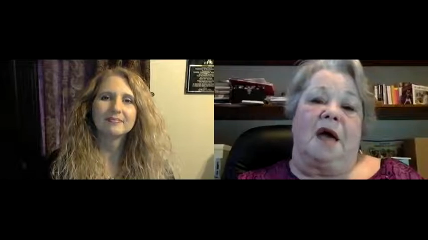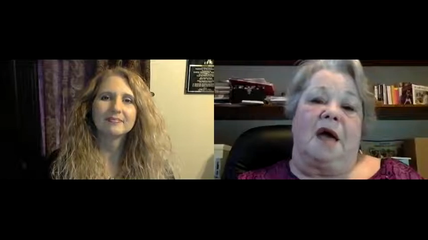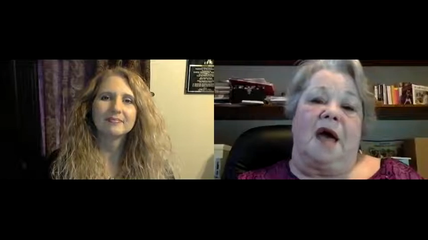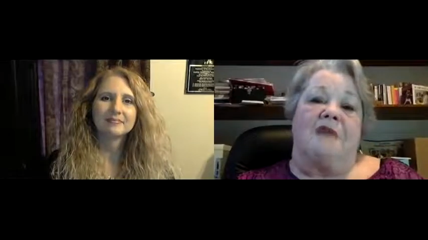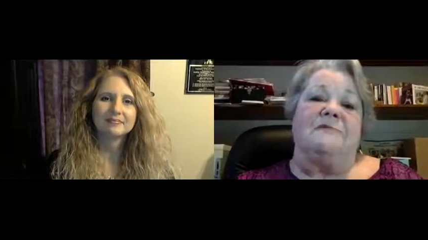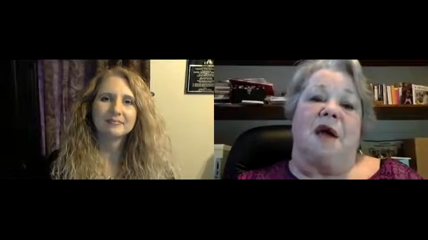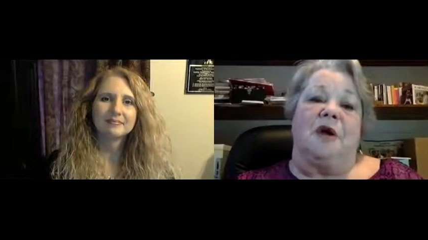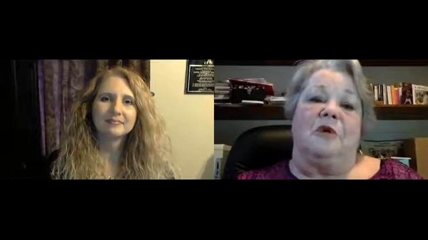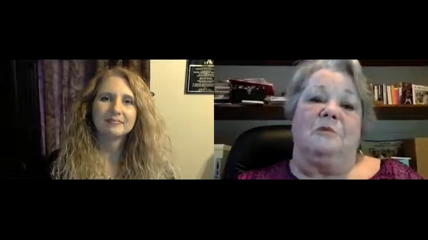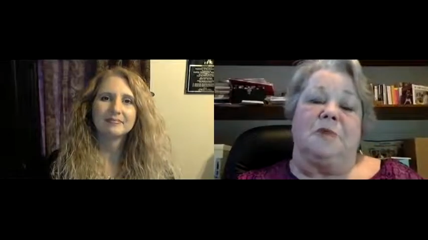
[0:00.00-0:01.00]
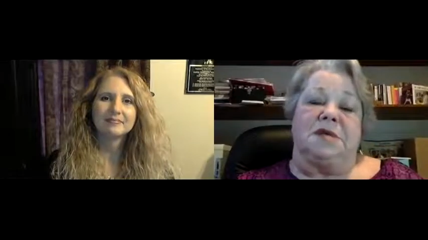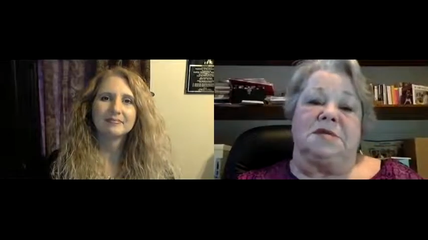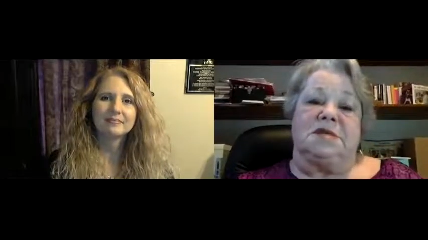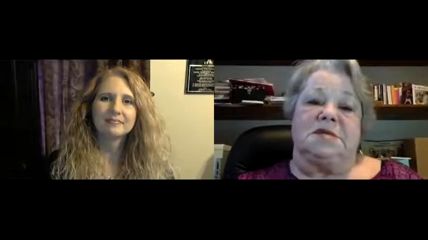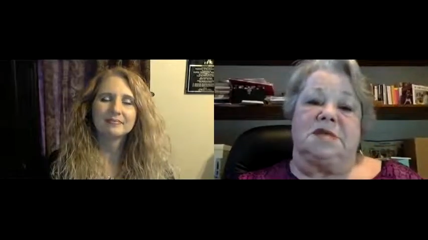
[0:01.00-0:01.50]
Speaker 1: have my own
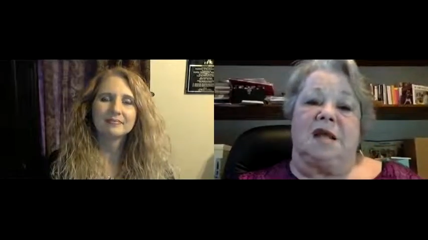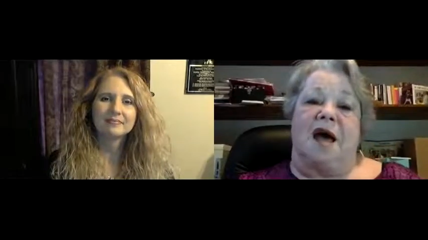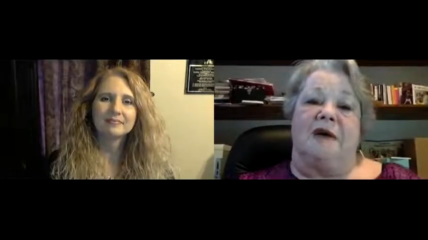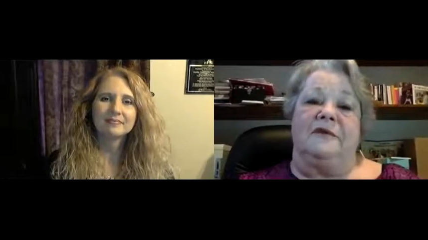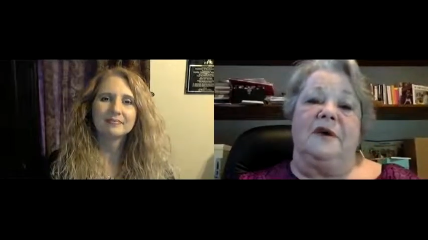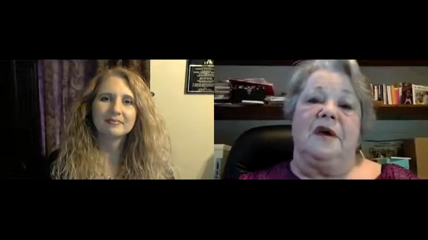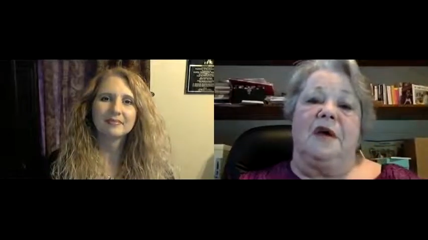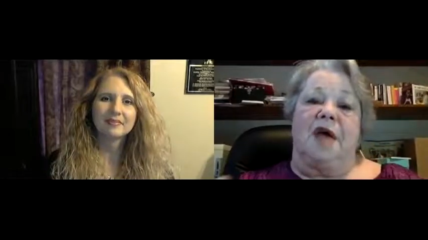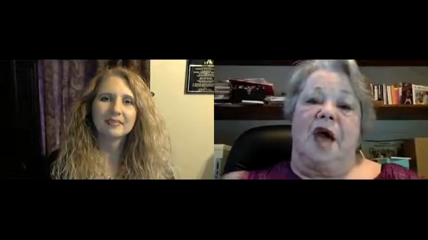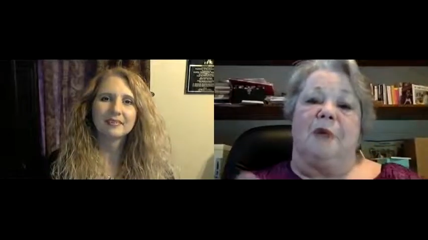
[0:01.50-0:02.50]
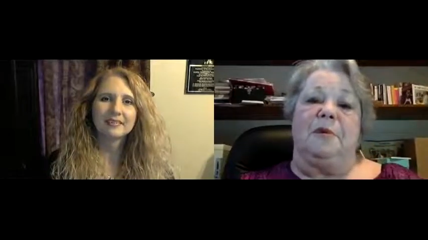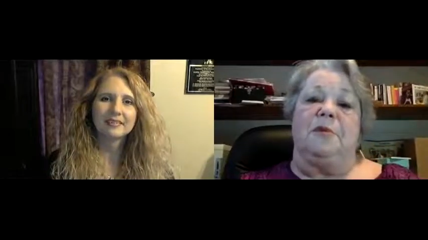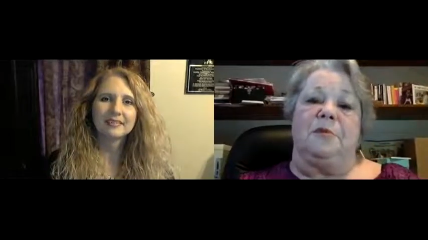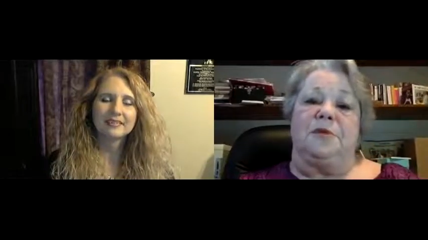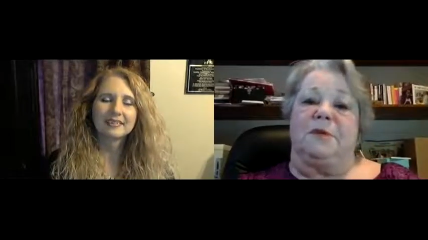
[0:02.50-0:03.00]
business and i'm
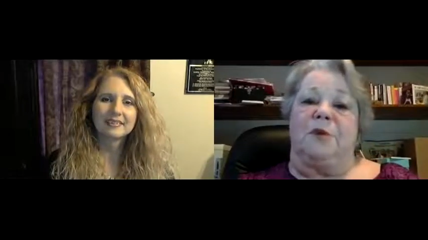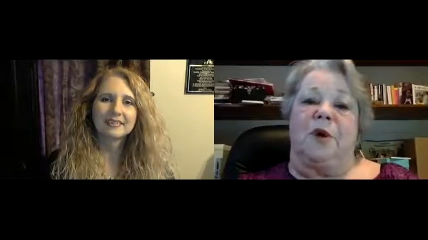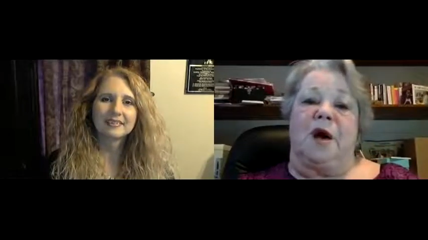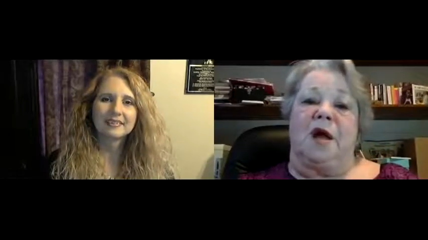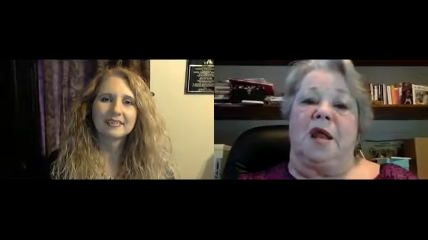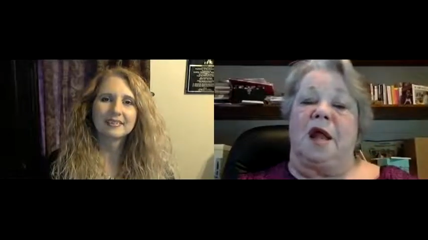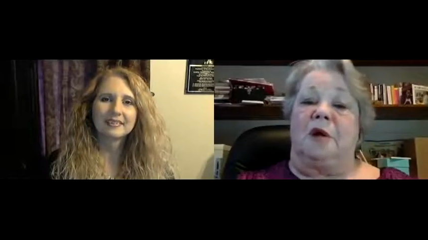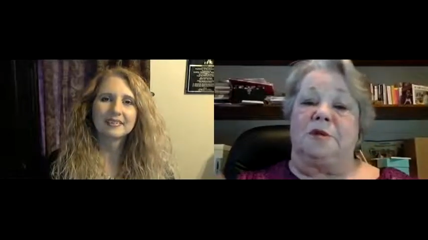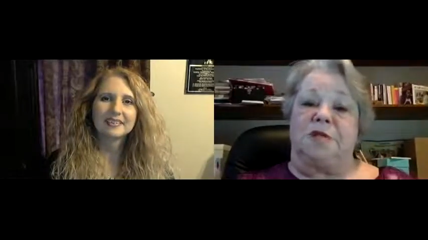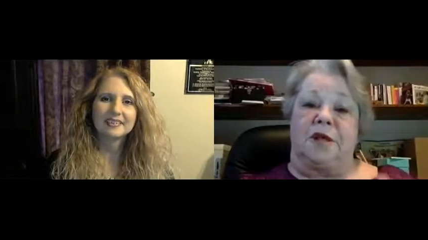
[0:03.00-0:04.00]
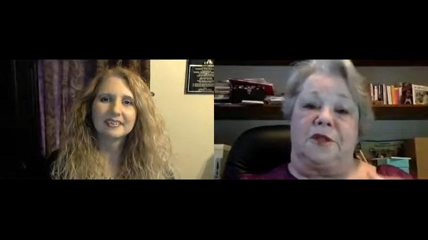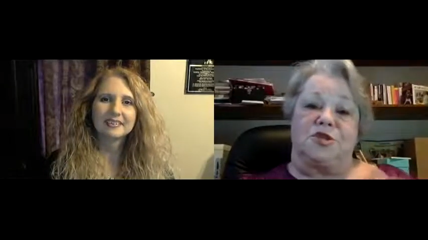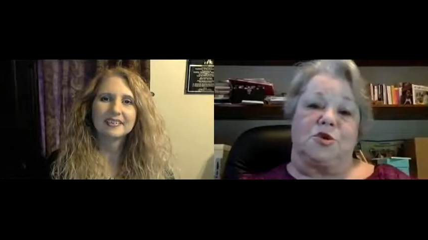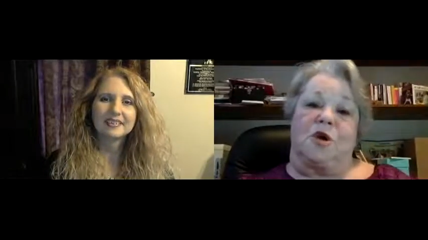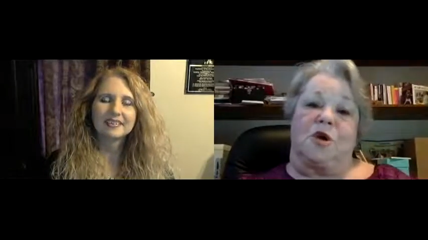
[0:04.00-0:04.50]
helping someone and i'll tell the
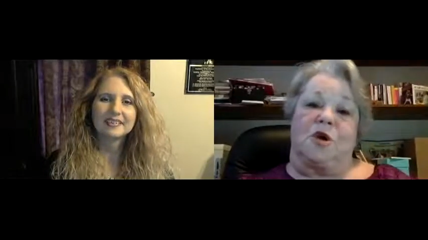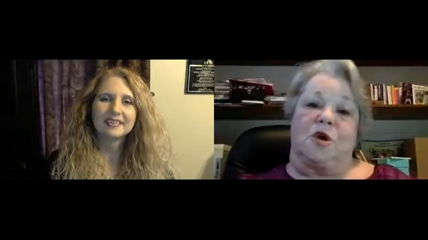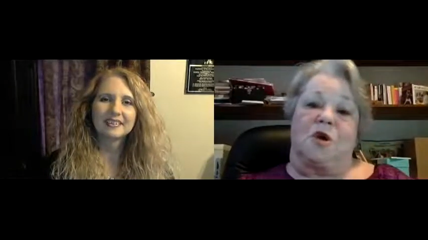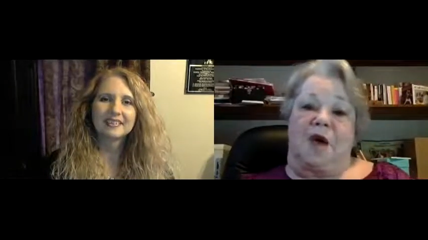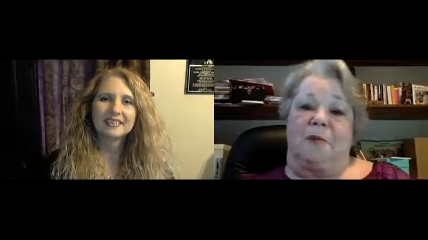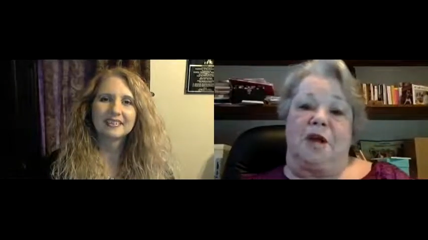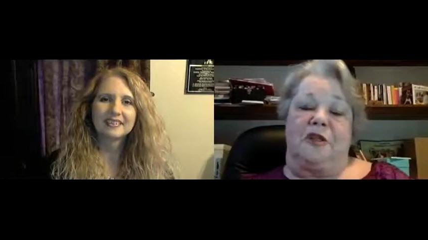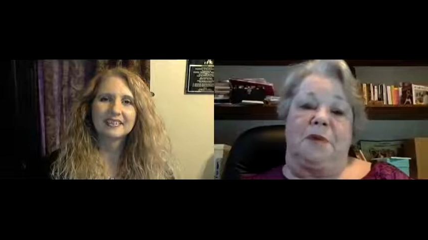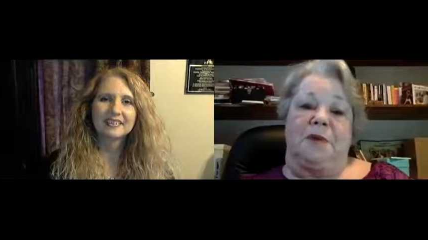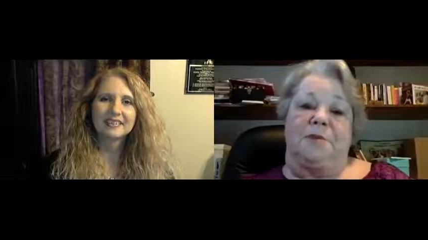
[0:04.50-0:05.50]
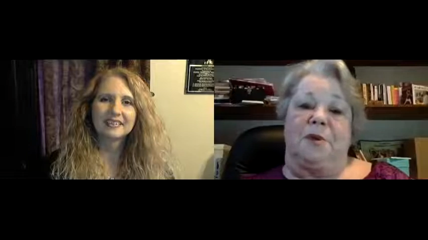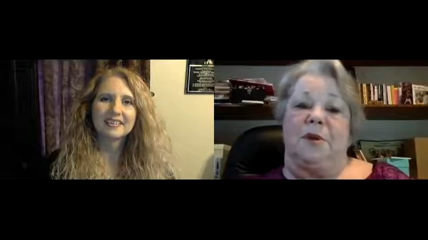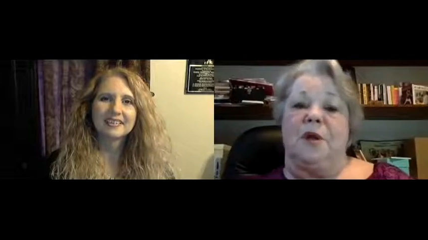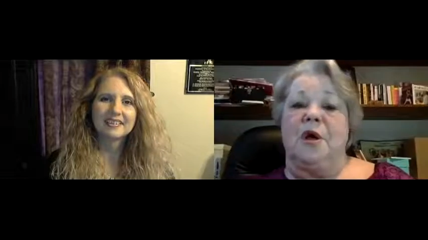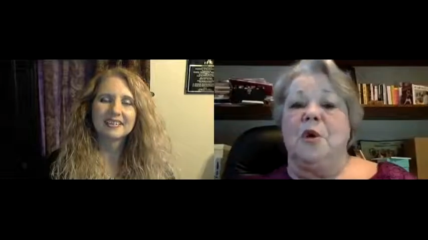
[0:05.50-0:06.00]
story helping other
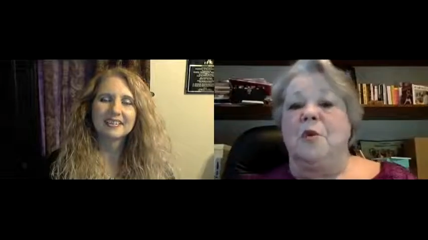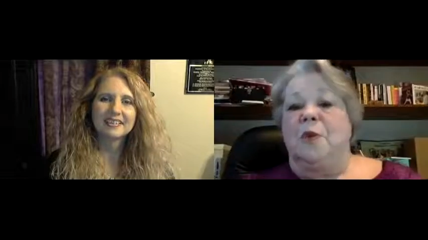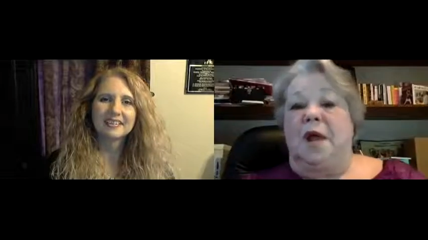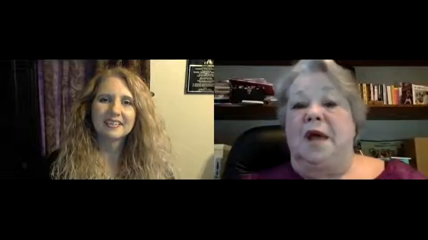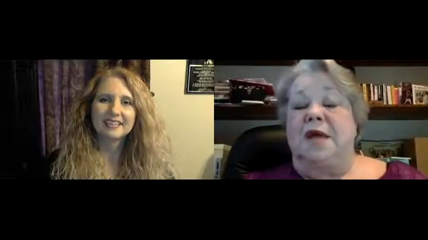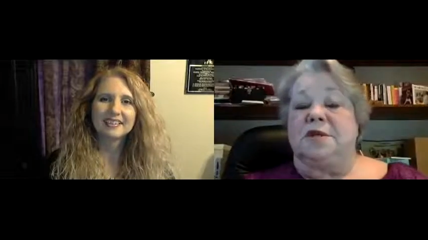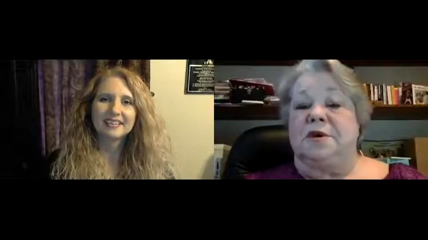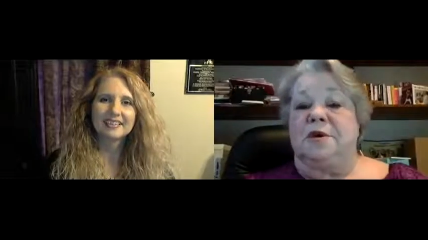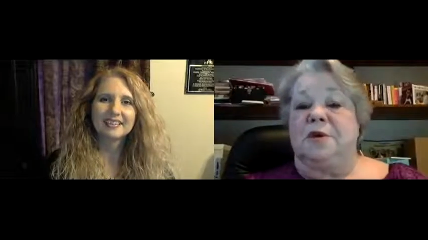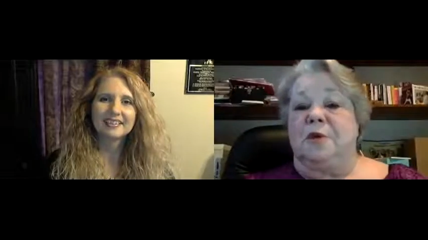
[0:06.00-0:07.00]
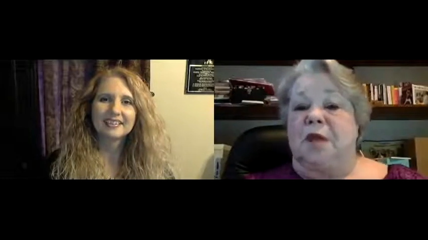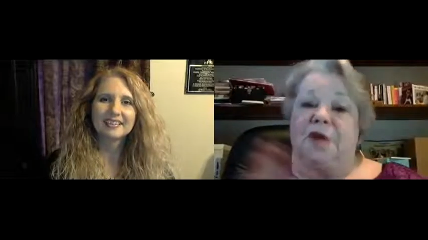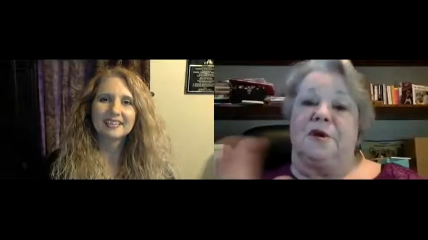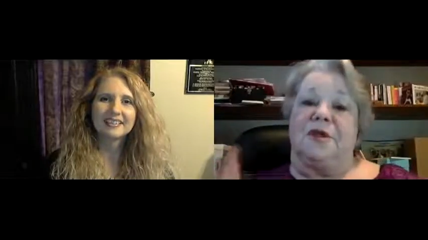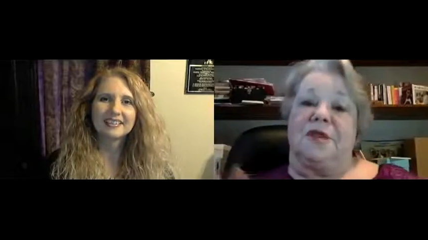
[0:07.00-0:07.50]
people when I get to later
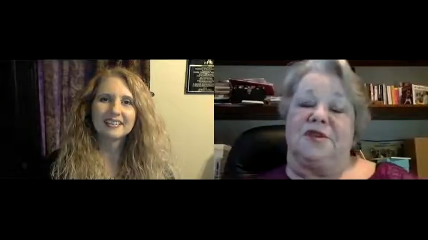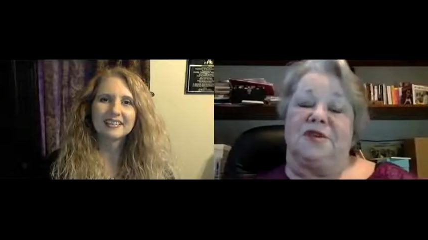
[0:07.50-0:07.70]
in this